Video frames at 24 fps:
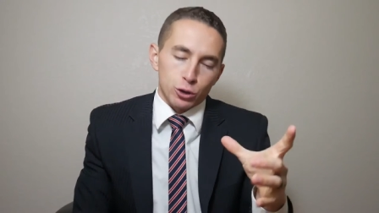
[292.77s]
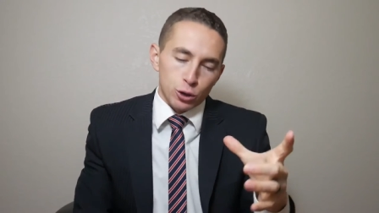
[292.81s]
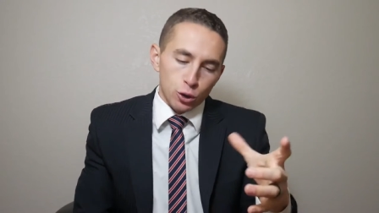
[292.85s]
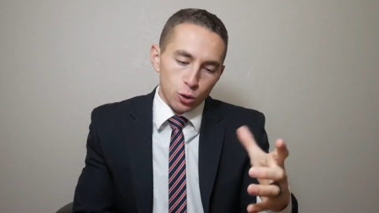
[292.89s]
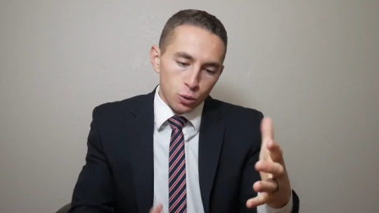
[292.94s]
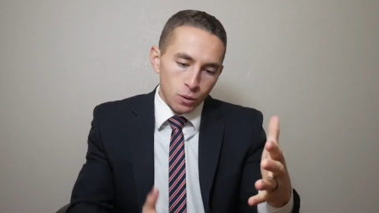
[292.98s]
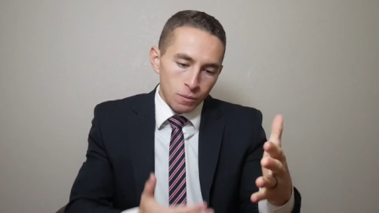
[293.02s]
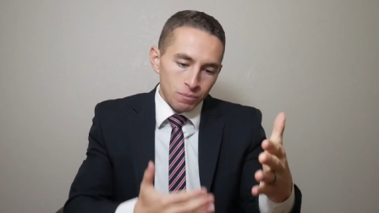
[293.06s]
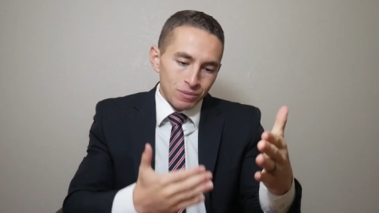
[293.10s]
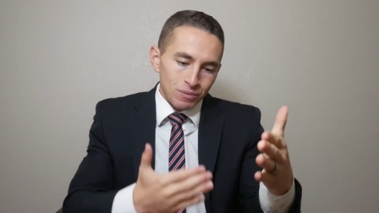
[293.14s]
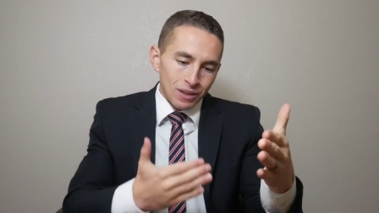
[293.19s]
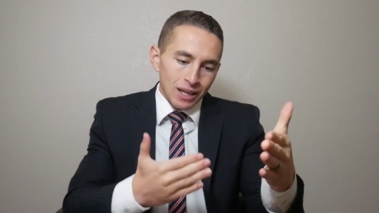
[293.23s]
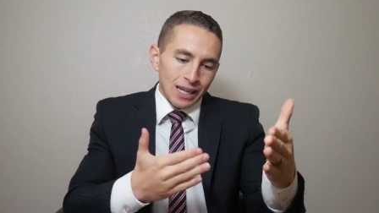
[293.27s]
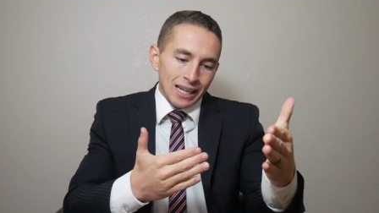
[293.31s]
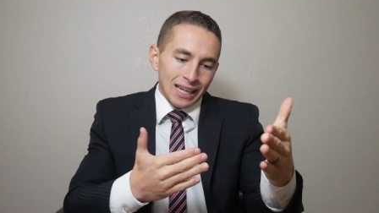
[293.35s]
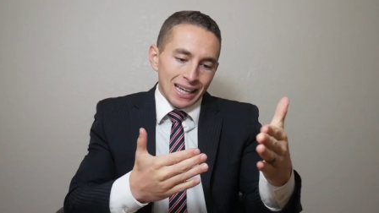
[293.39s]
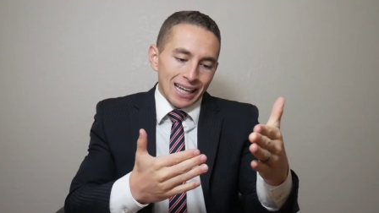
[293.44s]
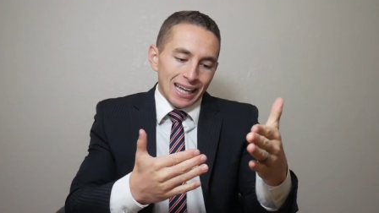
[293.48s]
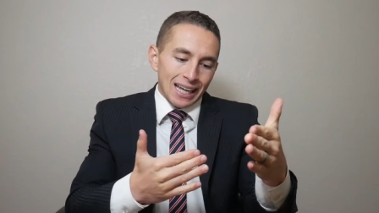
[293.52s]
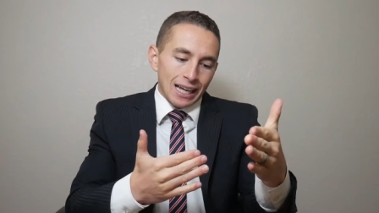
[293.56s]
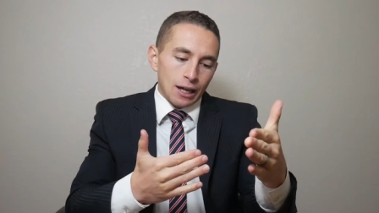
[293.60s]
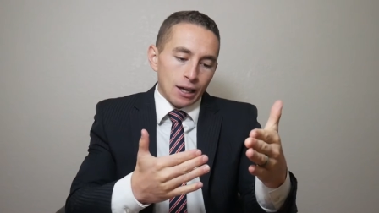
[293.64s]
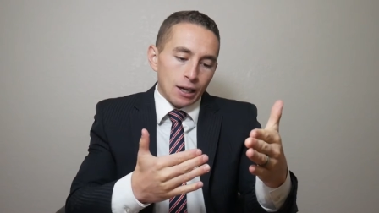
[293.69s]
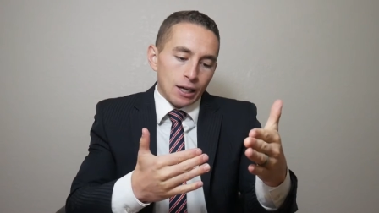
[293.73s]
So,
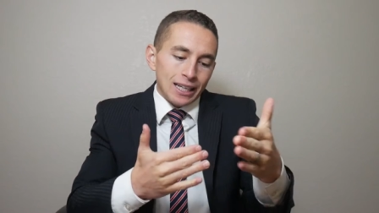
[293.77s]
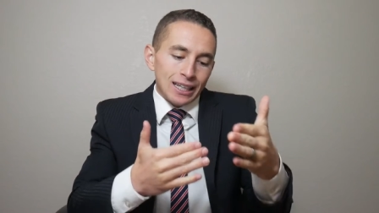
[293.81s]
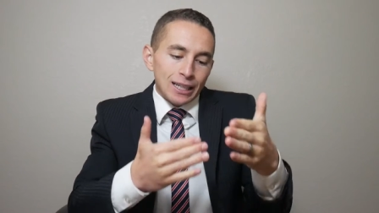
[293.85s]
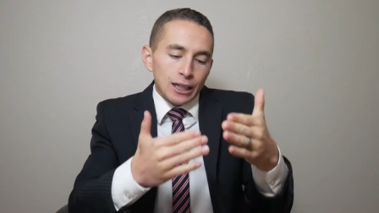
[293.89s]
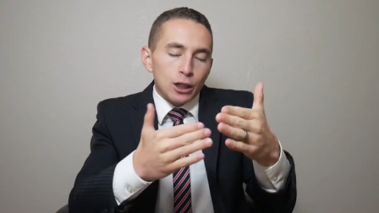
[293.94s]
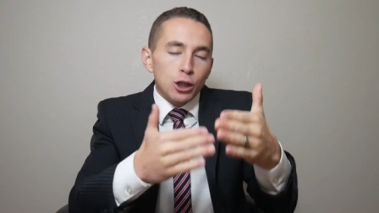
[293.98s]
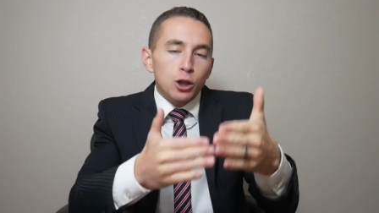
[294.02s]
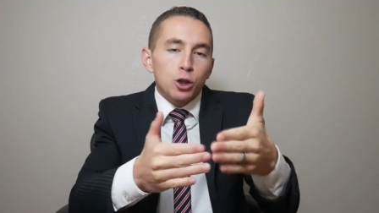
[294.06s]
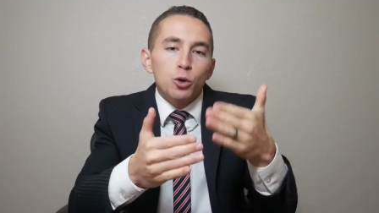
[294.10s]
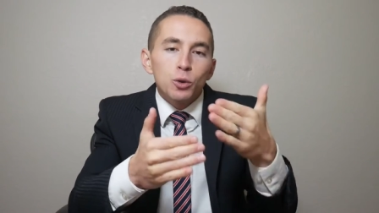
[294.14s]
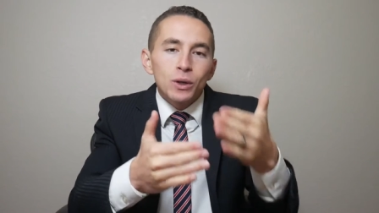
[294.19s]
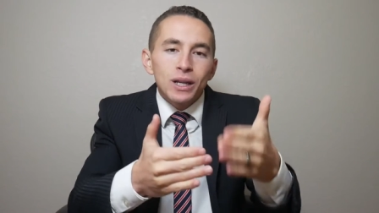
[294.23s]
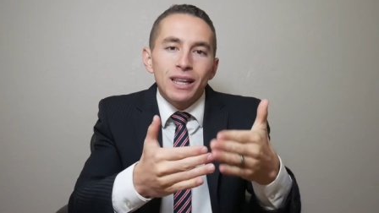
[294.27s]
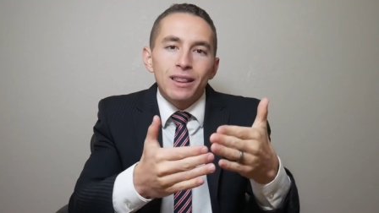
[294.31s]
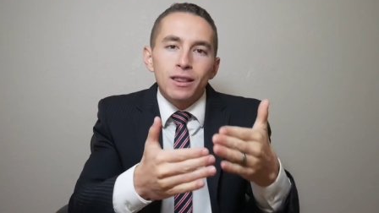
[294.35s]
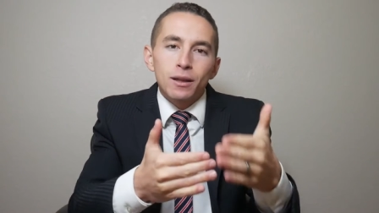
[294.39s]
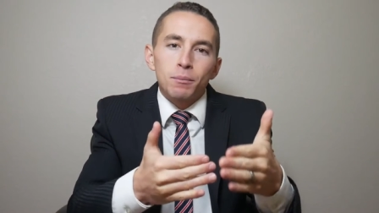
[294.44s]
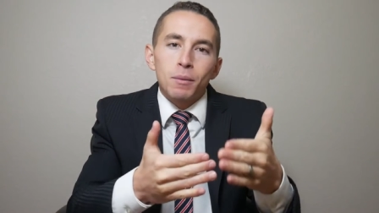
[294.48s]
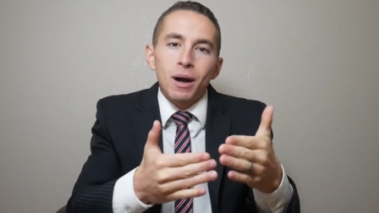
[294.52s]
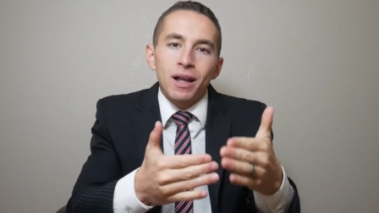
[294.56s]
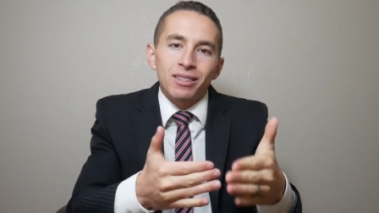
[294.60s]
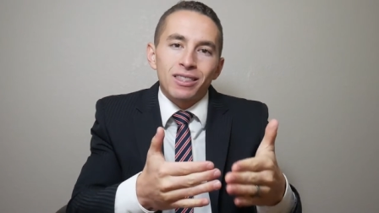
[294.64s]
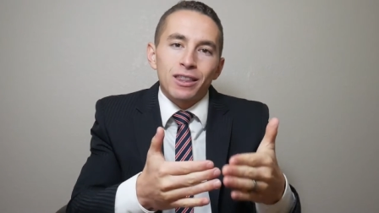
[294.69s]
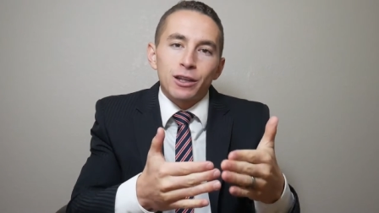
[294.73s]
including the
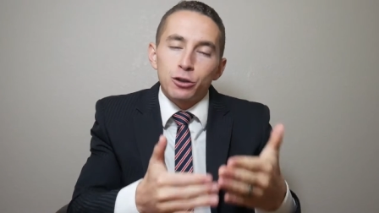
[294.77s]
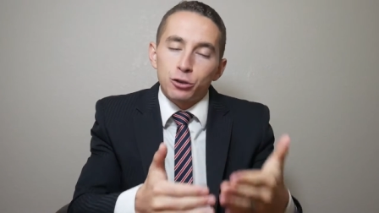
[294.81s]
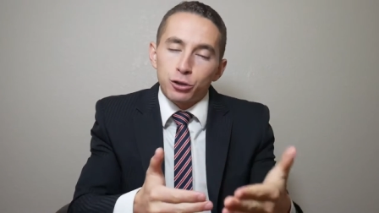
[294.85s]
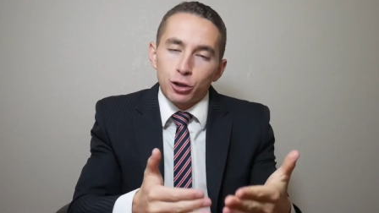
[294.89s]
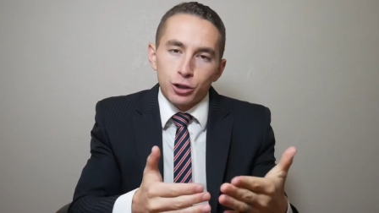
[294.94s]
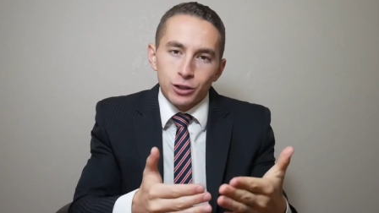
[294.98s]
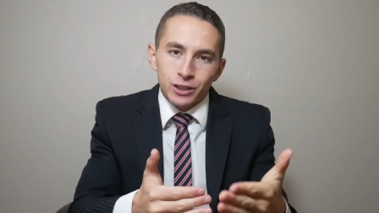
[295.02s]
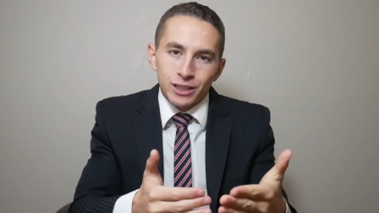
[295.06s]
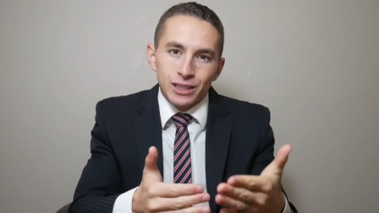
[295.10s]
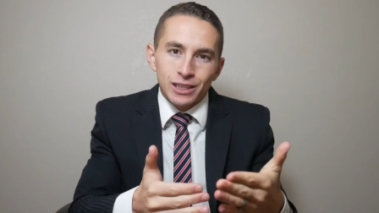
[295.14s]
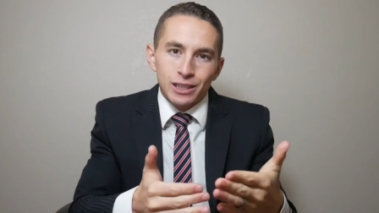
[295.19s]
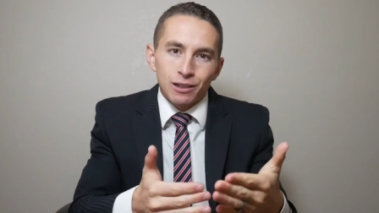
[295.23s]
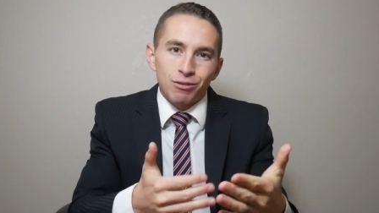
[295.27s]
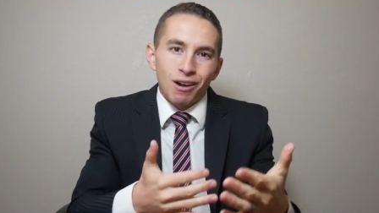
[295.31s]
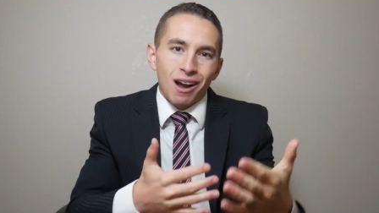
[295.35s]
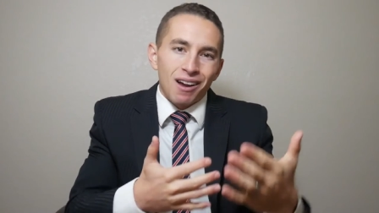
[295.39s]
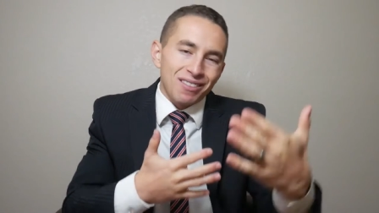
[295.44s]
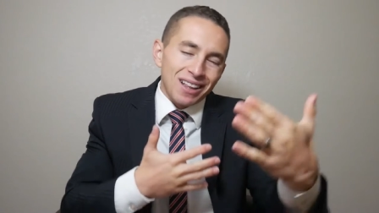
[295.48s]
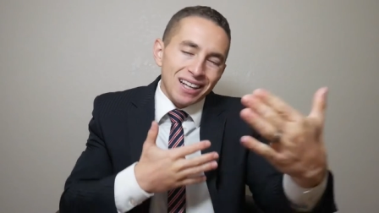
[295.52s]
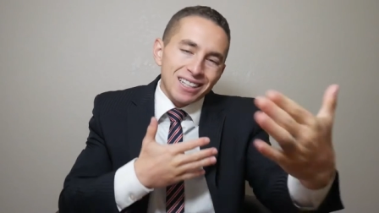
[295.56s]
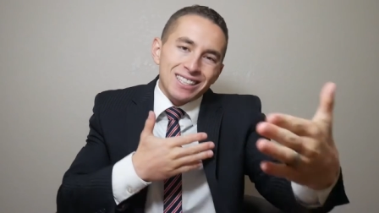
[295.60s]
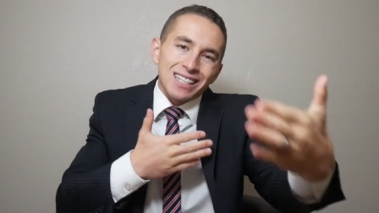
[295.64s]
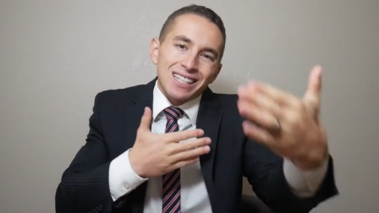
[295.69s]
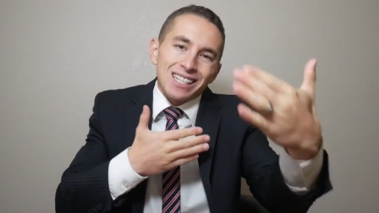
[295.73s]
month that you turn
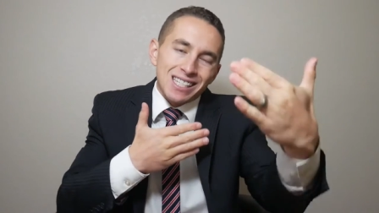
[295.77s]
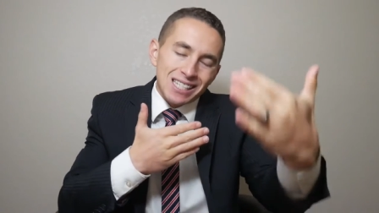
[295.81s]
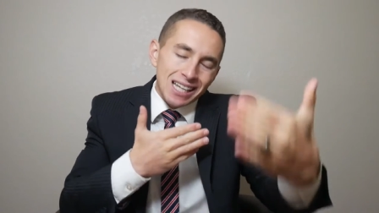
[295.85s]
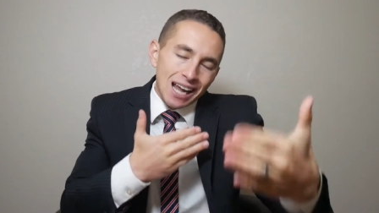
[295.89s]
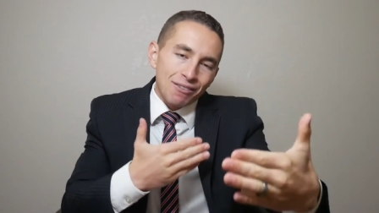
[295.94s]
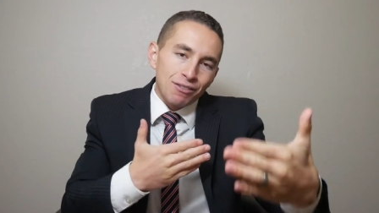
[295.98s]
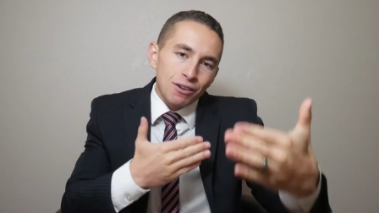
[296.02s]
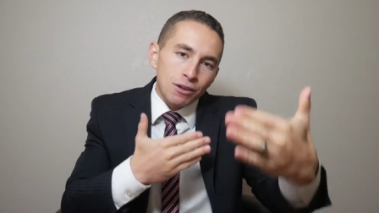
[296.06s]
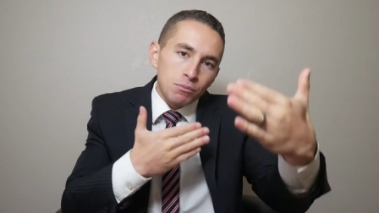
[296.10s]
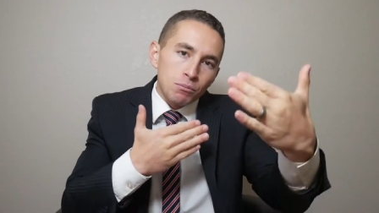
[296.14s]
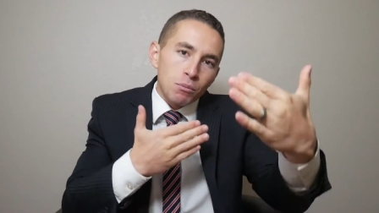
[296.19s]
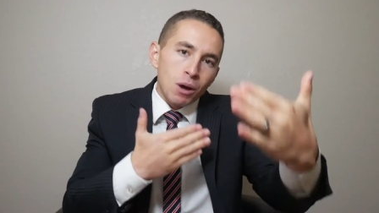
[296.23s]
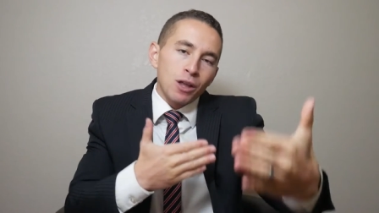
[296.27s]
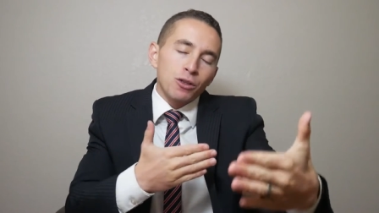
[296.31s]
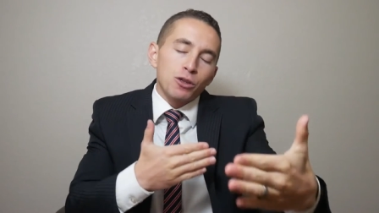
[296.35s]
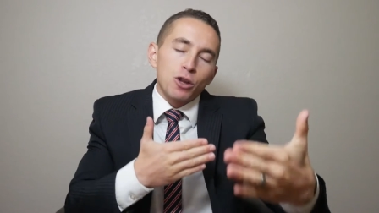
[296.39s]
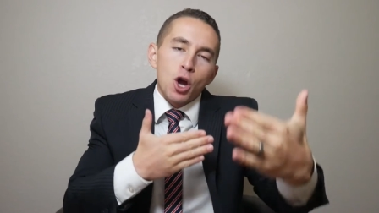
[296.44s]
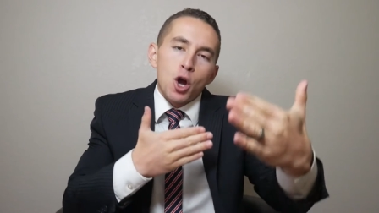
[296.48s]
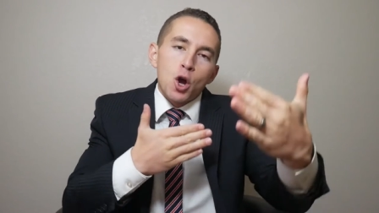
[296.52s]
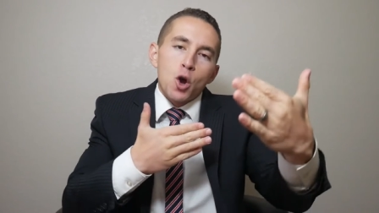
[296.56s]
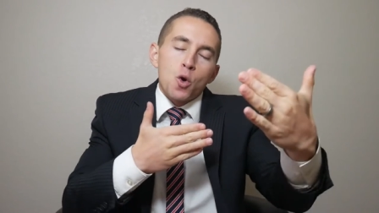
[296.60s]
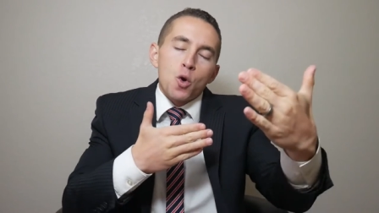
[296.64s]
65, that's a seven month